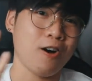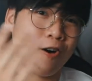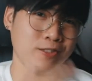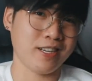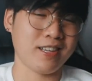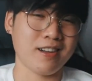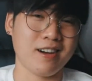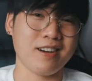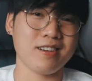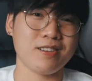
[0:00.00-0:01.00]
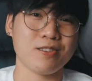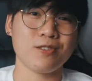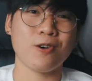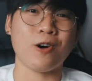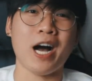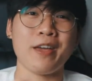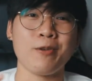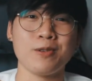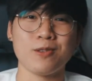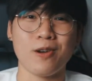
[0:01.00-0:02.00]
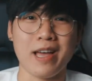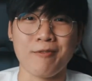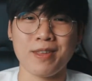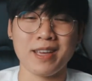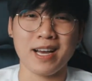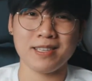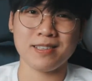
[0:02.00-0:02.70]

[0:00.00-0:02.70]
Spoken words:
on the guitar. So I use everything I